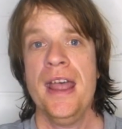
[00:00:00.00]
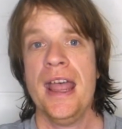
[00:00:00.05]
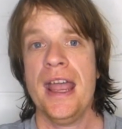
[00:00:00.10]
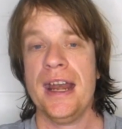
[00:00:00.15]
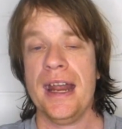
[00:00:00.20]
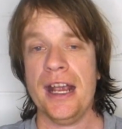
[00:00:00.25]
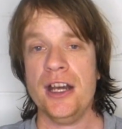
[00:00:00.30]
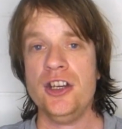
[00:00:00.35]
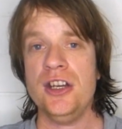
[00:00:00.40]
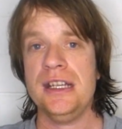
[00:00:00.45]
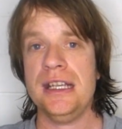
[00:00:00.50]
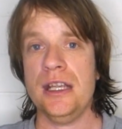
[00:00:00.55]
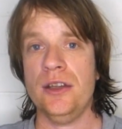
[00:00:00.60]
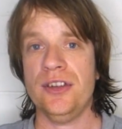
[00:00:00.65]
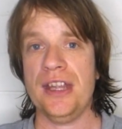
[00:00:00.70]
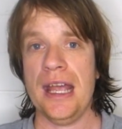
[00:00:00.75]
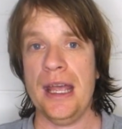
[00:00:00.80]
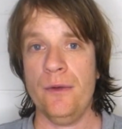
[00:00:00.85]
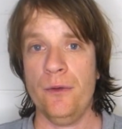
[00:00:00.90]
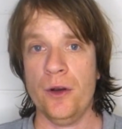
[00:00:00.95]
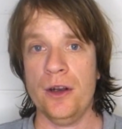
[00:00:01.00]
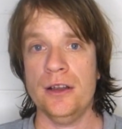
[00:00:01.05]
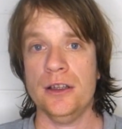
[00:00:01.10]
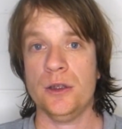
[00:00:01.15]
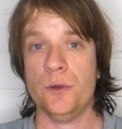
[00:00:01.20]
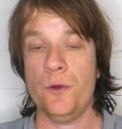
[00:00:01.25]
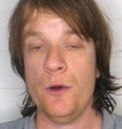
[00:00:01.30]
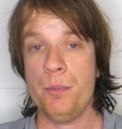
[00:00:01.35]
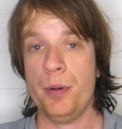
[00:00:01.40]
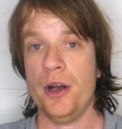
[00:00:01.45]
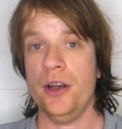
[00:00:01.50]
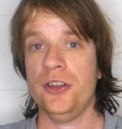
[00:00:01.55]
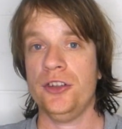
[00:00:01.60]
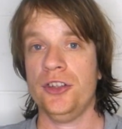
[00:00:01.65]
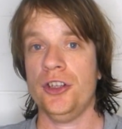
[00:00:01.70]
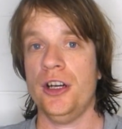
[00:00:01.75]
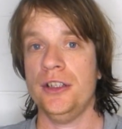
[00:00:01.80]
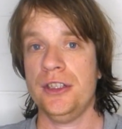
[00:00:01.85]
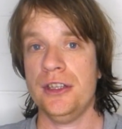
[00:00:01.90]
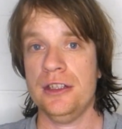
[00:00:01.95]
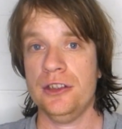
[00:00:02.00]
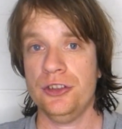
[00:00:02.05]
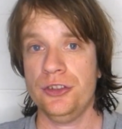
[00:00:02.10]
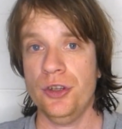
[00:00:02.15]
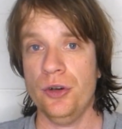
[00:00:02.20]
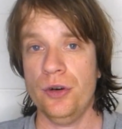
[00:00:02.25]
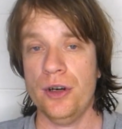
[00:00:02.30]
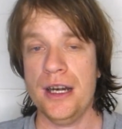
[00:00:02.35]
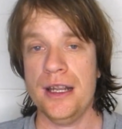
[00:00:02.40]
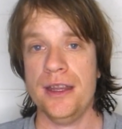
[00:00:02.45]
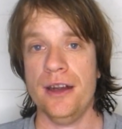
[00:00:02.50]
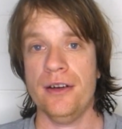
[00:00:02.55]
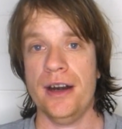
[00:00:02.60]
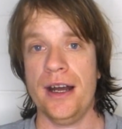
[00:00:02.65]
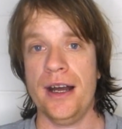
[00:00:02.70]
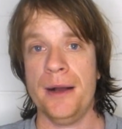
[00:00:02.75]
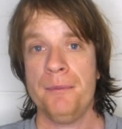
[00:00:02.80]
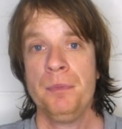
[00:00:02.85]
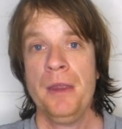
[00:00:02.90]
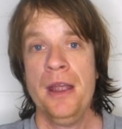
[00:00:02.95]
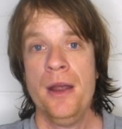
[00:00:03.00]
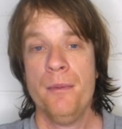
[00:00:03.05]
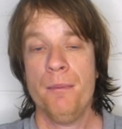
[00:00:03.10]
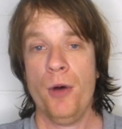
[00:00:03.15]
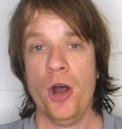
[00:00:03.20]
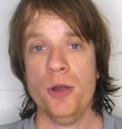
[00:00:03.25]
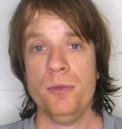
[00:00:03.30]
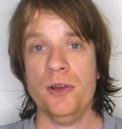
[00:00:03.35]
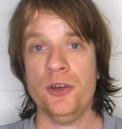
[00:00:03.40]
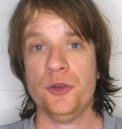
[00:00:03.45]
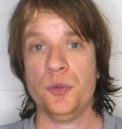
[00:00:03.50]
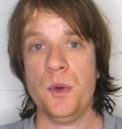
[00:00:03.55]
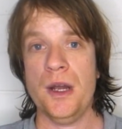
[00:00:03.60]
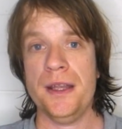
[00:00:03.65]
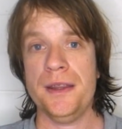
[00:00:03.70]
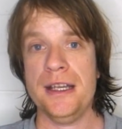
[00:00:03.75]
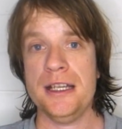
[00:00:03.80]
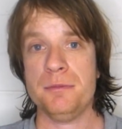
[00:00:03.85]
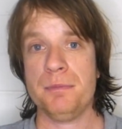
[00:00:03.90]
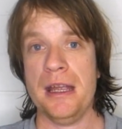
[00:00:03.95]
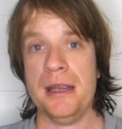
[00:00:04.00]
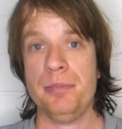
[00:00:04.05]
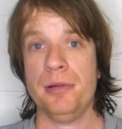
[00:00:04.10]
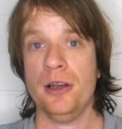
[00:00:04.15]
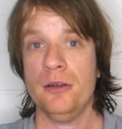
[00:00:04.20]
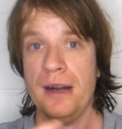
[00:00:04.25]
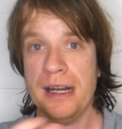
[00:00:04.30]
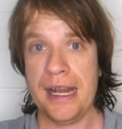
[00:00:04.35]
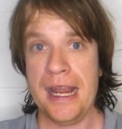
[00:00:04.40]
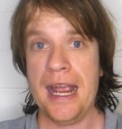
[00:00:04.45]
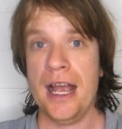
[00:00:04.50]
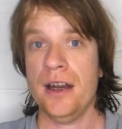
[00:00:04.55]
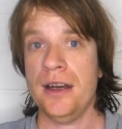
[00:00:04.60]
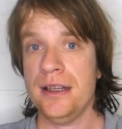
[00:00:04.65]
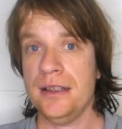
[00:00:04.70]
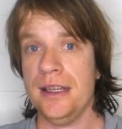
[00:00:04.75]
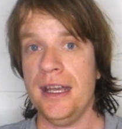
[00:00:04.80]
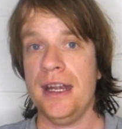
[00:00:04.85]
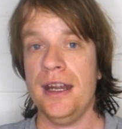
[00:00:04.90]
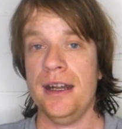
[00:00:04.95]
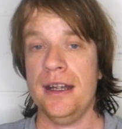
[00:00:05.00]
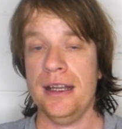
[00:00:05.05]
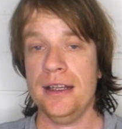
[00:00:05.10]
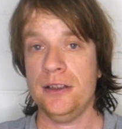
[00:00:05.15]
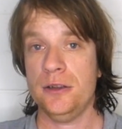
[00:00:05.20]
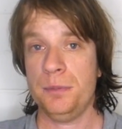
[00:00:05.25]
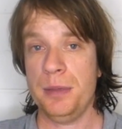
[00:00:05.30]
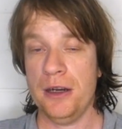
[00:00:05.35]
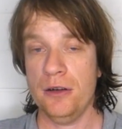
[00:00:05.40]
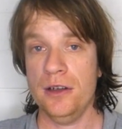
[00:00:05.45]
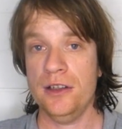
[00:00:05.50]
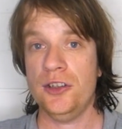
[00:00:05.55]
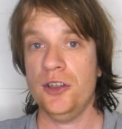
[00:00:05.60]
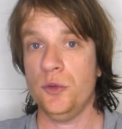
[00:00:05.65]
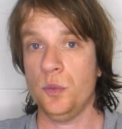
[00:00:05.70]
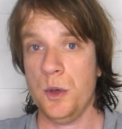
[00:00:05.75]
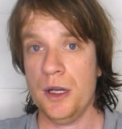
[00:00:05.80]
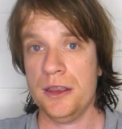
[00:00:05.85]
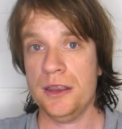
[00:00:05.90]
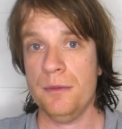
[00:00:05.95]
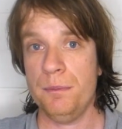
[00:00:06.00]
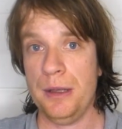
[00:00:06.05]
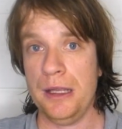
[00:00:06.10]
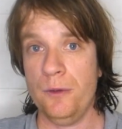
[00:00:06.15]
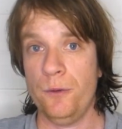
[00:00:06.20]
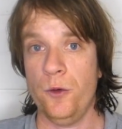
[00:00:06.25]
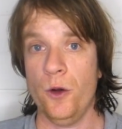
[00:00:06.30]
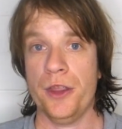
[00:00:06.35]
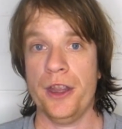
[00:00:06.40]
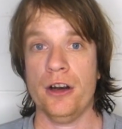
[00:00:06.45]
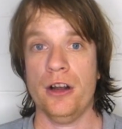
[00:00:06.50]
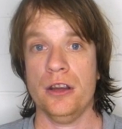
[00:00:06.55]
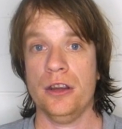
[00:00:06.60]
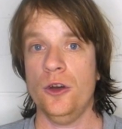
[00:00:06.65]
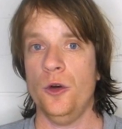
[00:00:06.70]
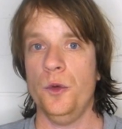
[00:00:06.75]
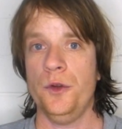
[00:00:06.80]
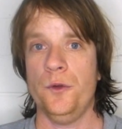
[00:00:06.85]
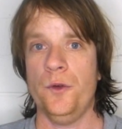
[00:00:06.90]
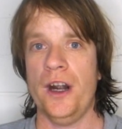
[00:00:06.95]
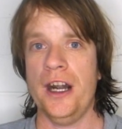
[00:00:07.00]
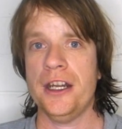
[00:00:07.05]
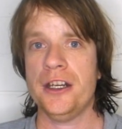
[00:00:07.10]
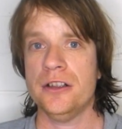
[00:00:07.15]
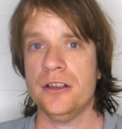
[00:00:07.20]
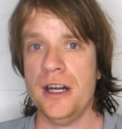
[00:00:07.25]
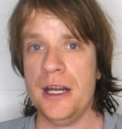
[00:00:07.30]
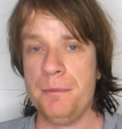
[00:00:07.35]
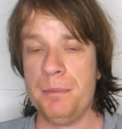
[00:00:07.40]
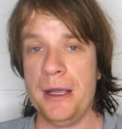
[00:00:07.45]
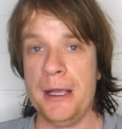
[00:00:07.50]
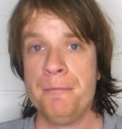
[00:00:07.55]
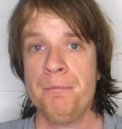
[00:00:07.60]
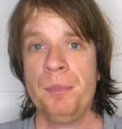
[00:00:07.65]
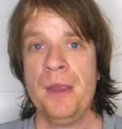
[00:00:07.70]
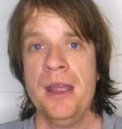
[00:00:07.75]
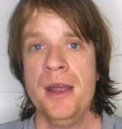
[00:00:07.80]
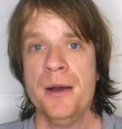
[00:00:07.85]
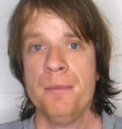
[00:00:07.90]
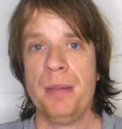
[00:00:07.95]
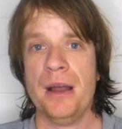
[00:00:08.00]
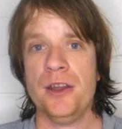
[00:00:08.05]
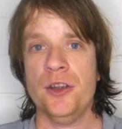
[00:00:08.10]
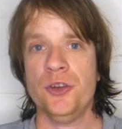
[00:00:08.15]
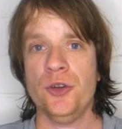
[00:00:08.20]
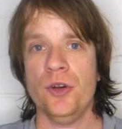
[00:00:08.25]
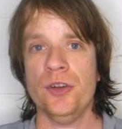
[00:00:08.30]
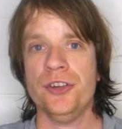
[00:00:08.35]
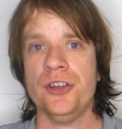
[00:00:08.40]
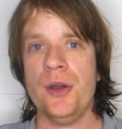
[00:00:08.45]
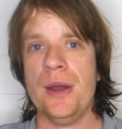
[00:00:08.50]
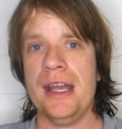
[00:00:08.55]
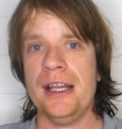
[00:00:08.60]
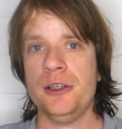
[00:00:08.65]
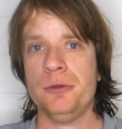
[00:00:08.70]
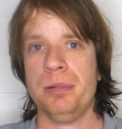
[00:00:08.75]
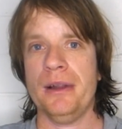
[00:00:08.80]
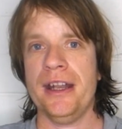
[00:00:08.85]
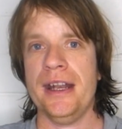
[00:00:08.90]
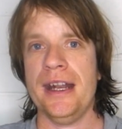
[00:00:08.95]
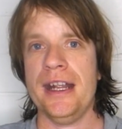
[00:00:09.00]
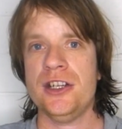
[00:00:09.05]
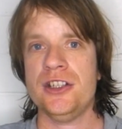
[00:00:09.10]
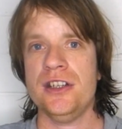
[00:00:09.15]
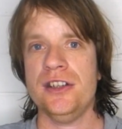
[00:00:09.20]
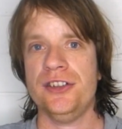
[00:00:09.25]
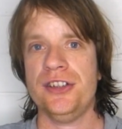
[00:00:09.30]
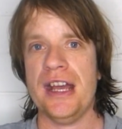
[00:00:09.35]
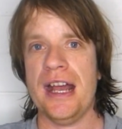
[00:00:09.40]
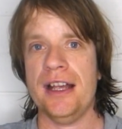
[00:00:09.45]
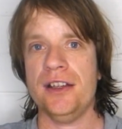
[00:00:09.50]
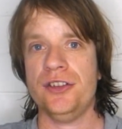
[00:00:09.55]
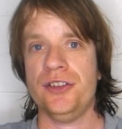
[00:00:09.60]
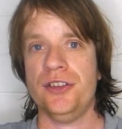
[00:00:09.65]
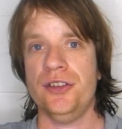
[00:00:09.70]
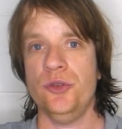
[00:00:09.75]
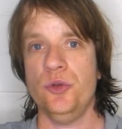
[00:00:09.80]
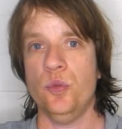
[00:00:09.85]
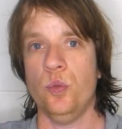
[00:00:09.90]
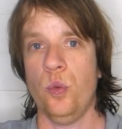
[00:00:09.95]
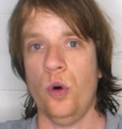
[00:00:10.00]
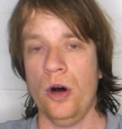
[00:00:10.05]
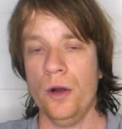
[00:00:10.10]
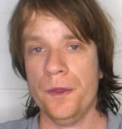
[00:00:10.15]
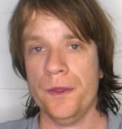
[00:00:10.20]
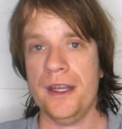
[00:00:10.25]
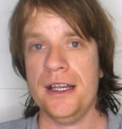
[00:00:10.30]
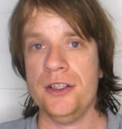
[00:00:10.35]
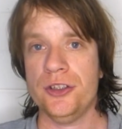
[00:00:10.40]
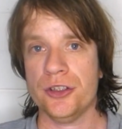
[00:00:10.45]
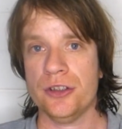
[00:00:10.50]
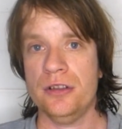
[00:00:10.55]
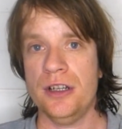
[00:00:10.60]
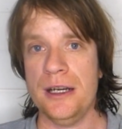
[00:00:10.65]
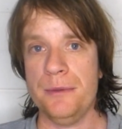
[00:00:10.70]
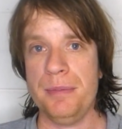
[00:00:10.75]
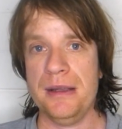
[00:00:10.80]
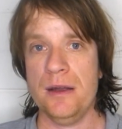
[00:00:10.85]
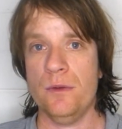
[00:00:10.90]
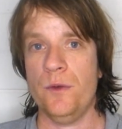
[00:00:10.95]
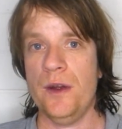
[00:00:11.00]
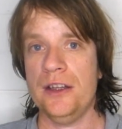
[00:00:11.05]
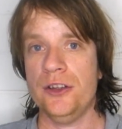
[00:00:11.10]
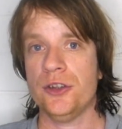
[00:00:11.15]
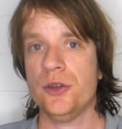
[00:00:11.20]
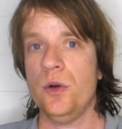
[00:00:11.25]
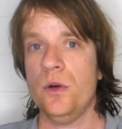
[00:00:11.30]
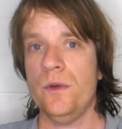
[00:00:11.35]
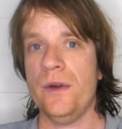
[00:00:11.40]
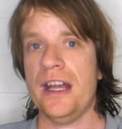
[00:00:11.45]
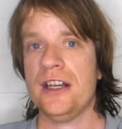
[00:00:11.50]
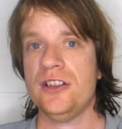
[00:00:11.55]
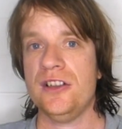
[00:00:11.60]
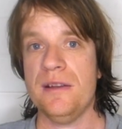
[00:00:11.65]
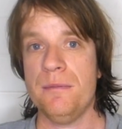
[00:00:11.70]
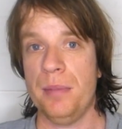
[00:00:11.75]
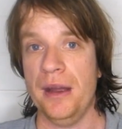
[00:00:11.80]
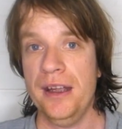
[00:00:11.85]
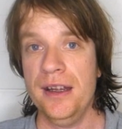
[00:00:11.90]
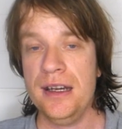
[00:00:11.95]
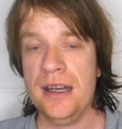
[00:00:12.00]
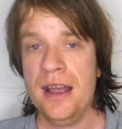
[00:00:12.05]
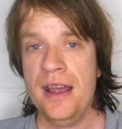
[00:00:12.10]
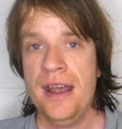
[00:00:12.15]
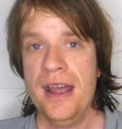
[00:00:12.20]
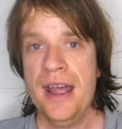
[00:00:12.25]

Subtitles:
it actually gives evidence for both sides of the story. There are moments where these people are recounting their experiences with the Bigfoot that I thought was very creepy, but there's also explanations as to what these creepy events could have actually been.